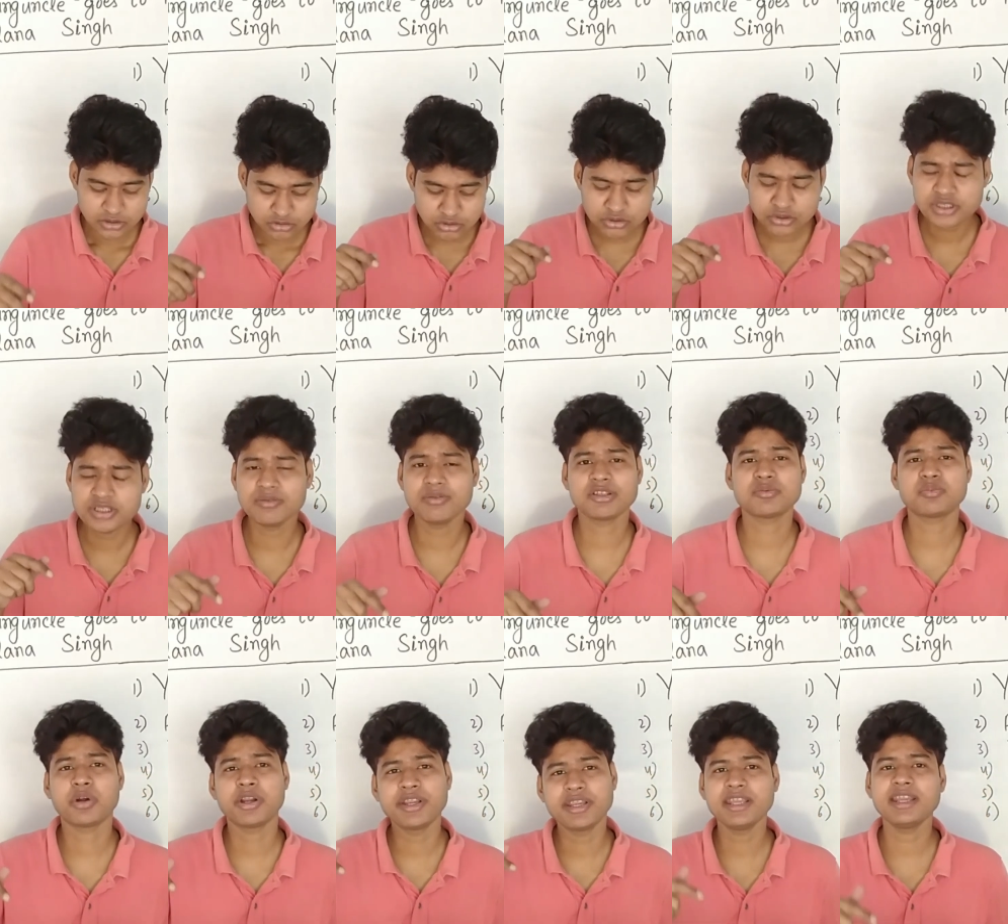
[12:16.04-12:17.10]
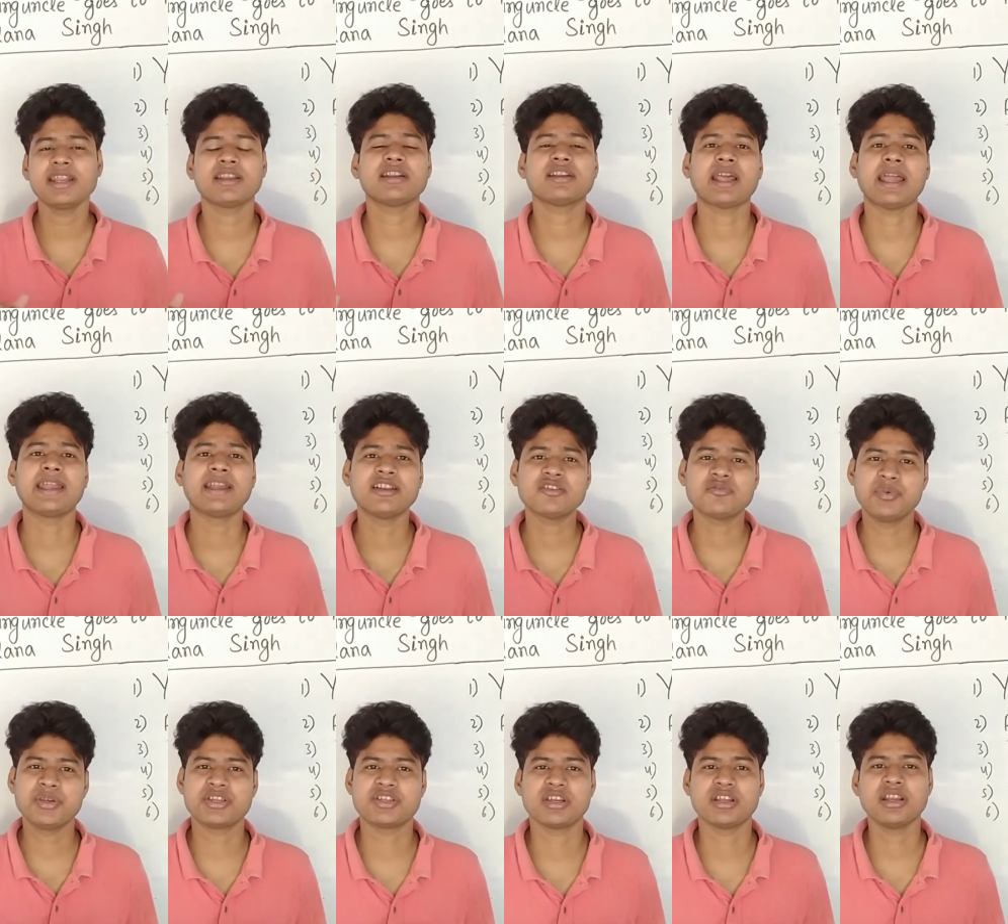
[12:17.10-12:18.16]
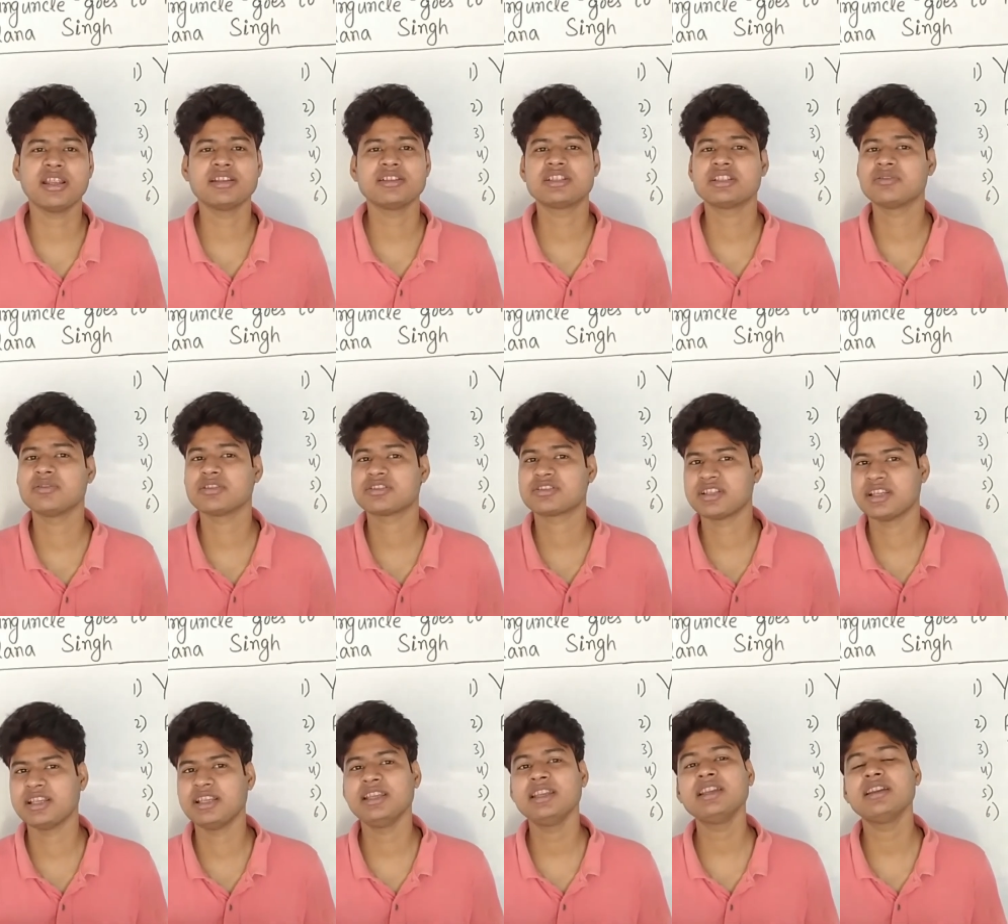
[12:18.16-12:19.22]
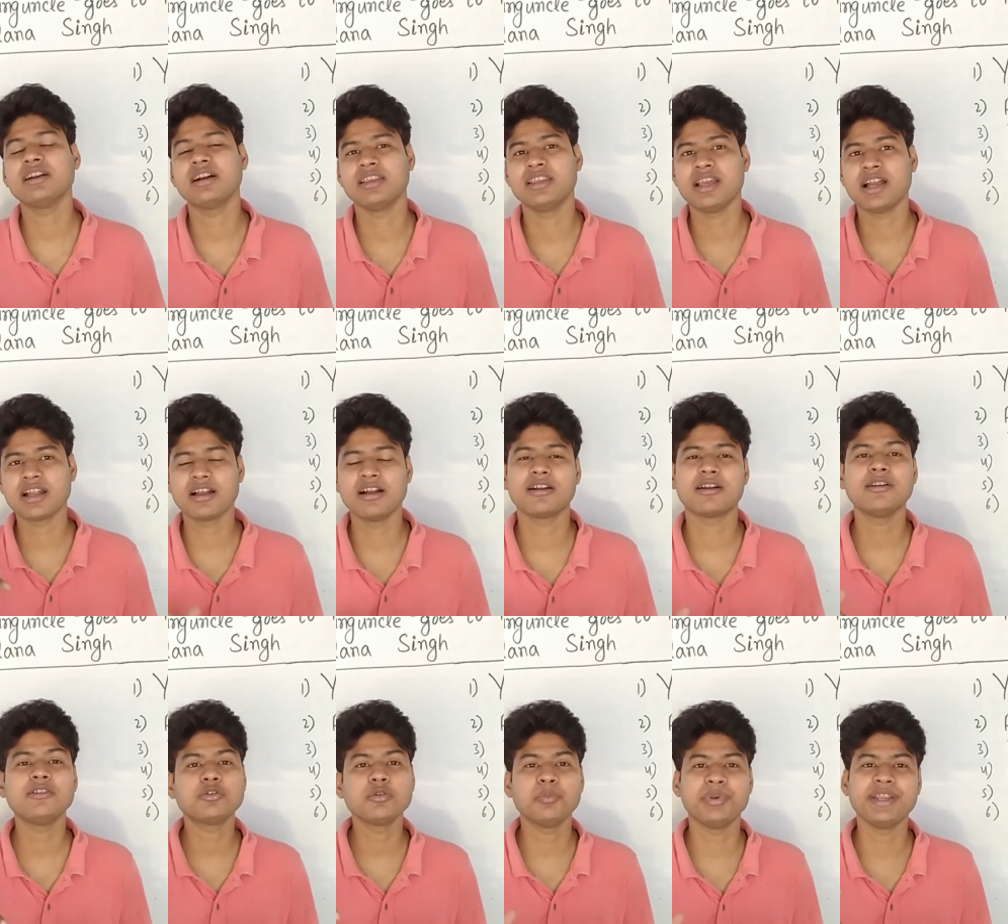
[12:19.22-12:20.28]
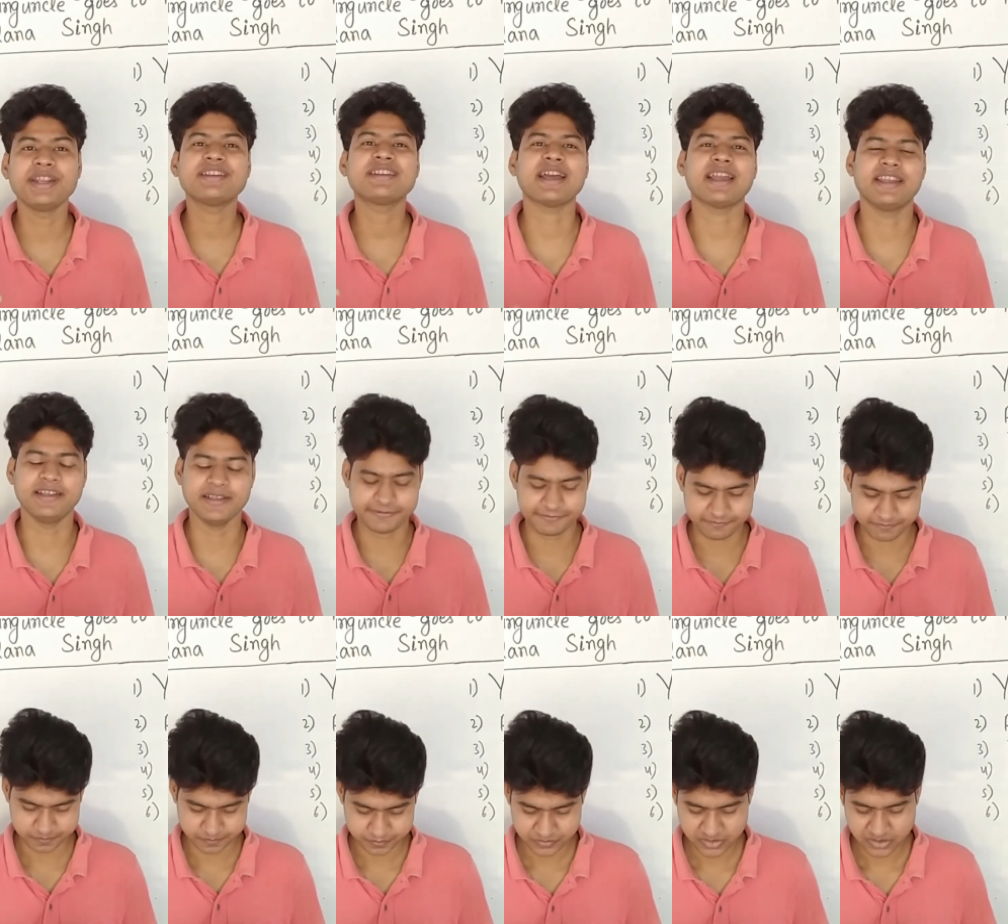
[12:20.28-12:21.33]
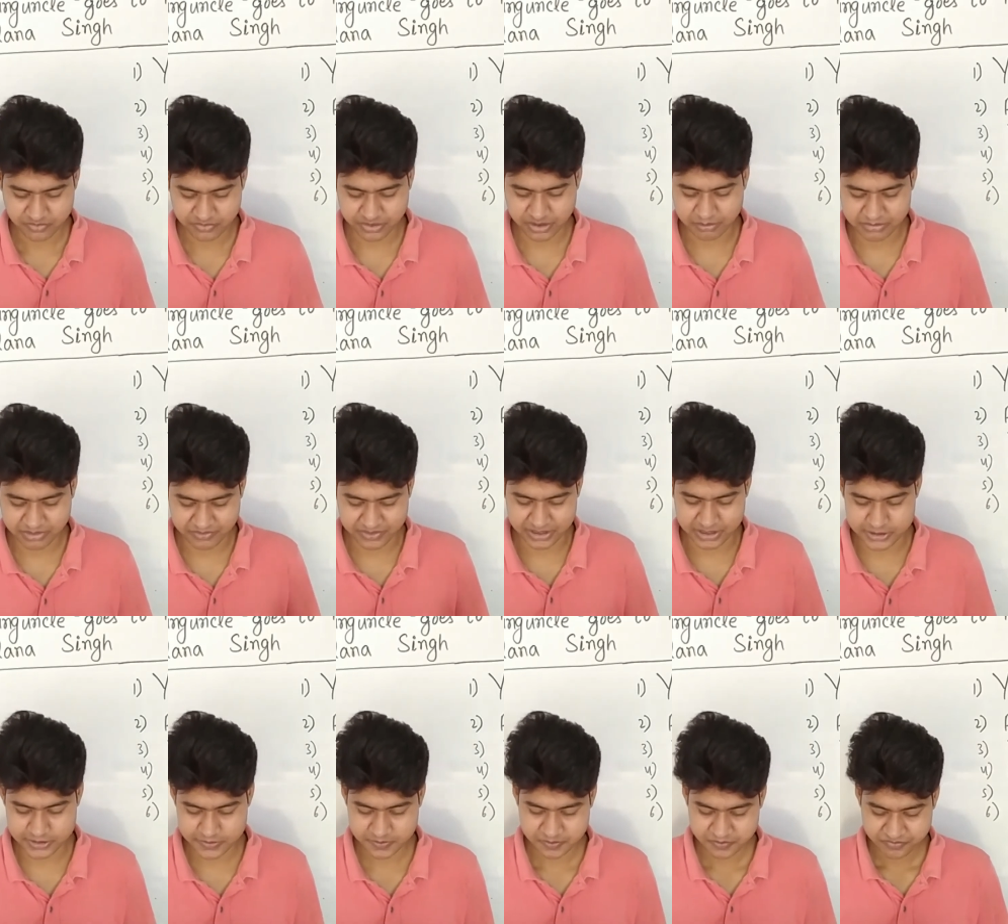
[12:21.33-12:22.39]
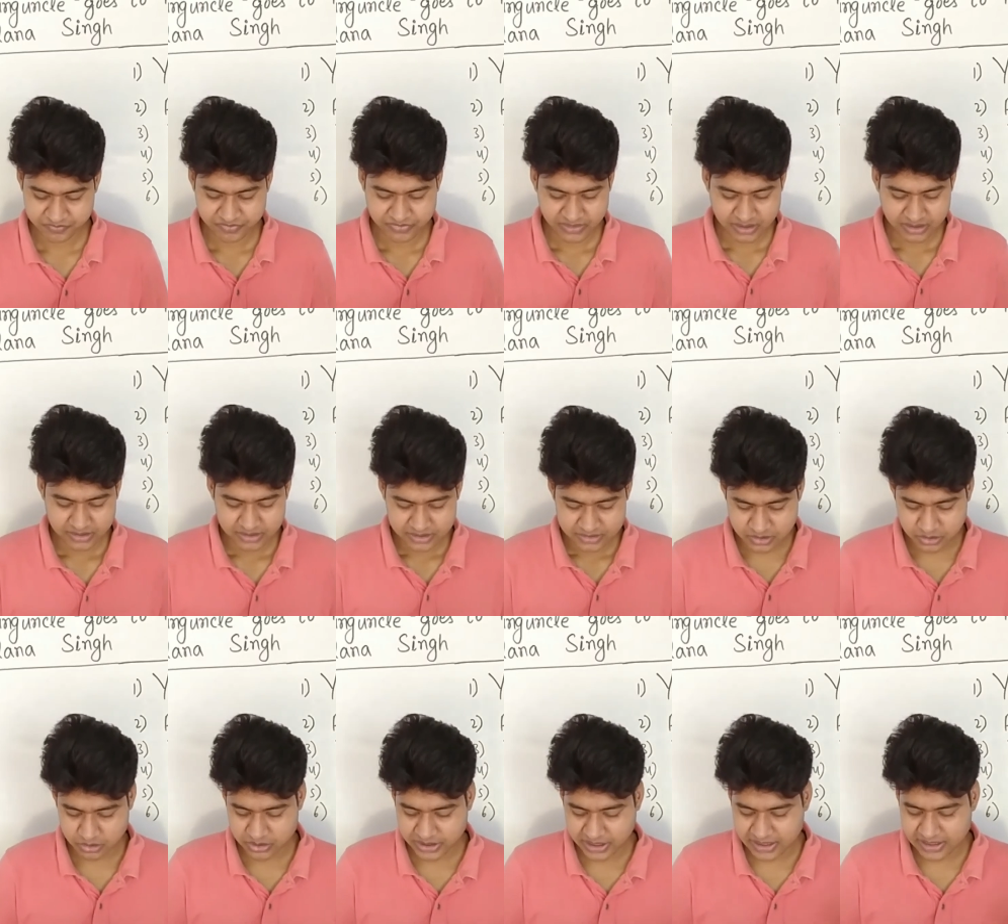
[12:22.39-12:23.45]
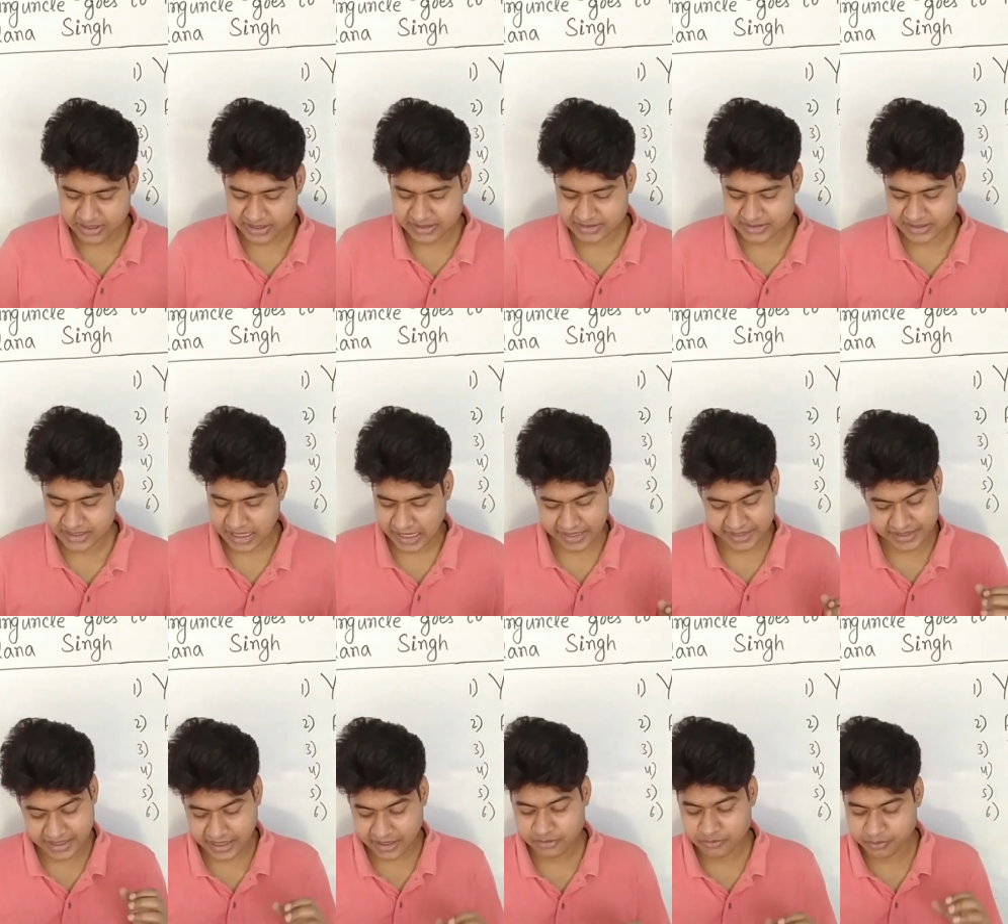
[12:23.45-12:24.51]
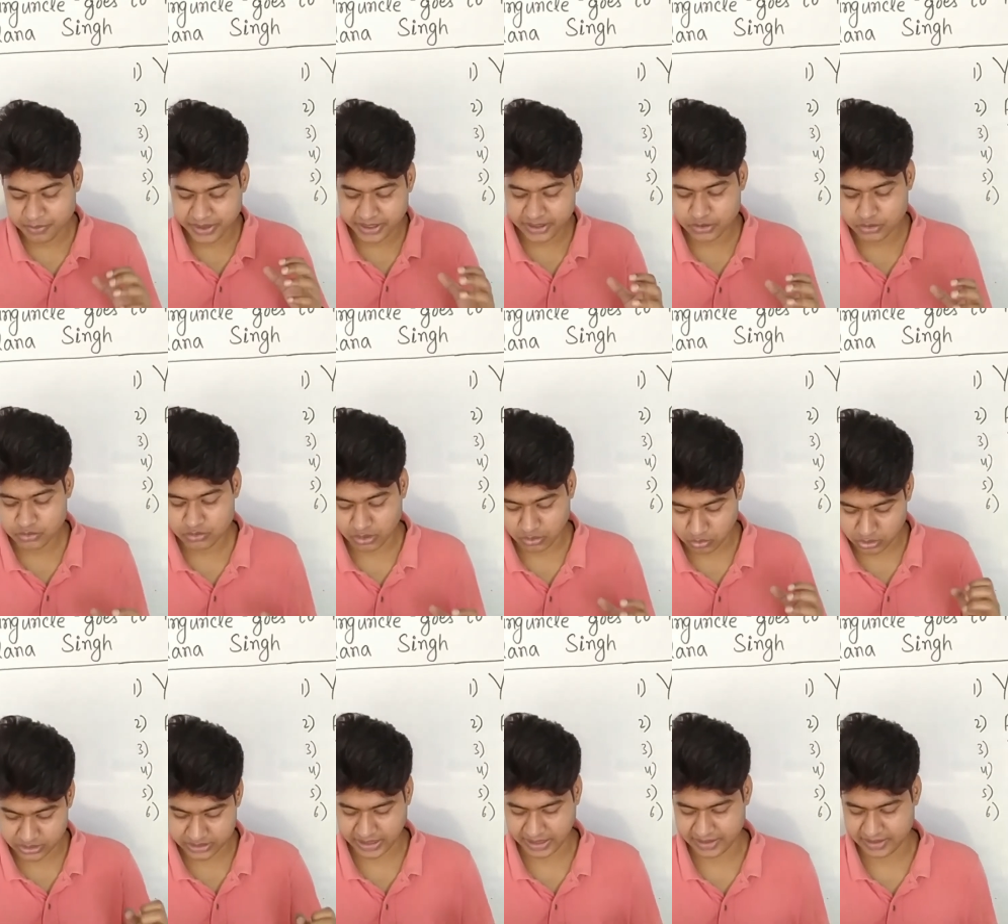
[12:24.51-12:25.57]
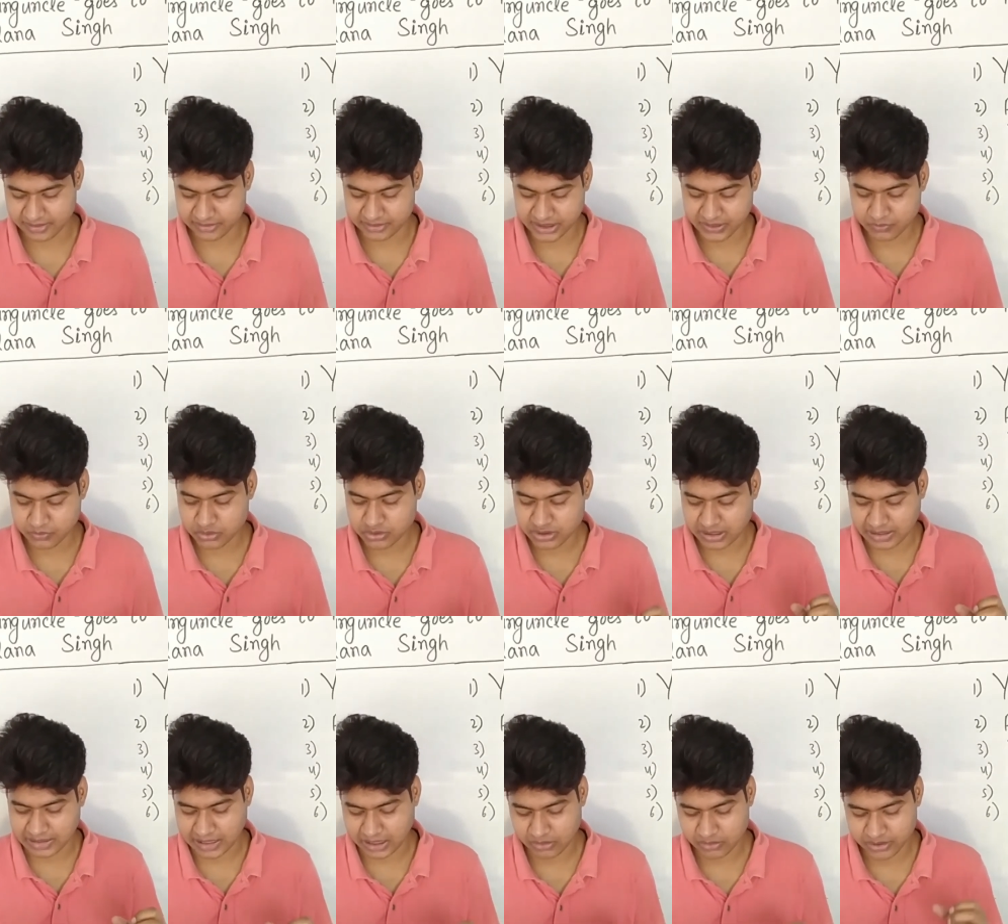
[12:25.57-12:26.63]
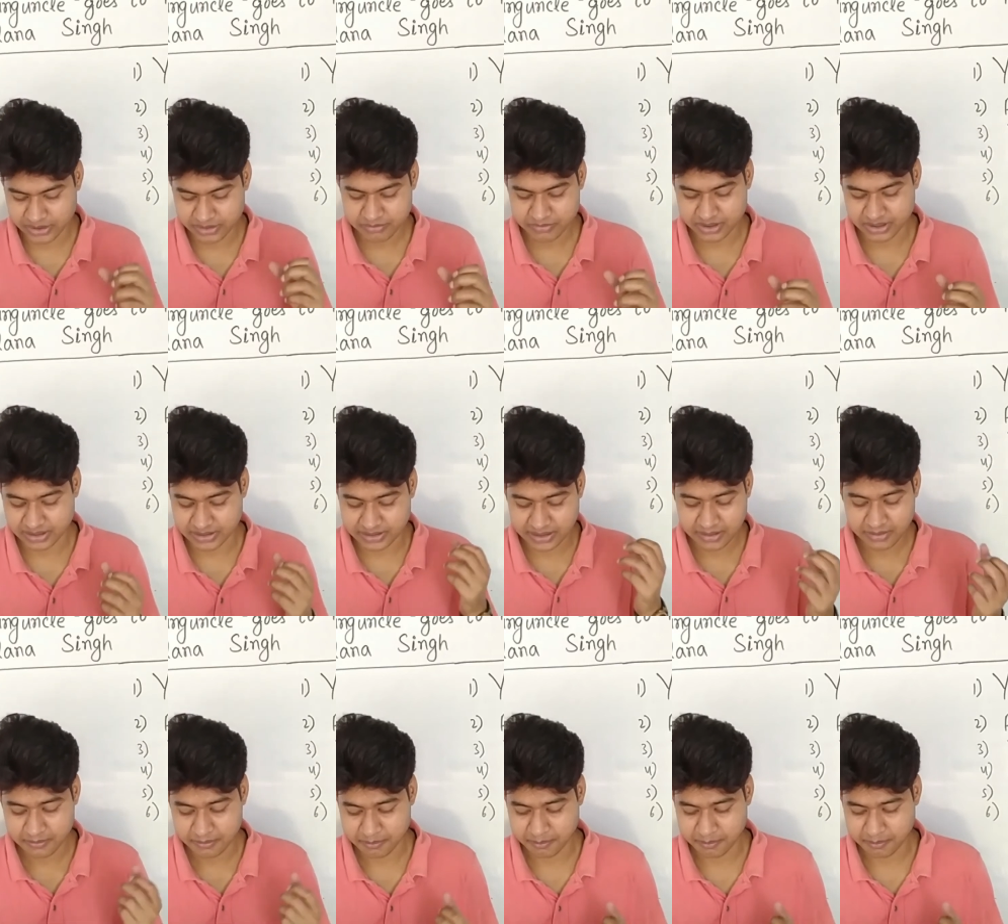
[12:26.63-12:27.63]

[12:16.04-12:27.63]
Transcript: So she was pointing at a tiger's picture and she was telling young uncle to bring tiger from the village. So young uncle said, I can't bring you a whole tiger. They won't allow him in the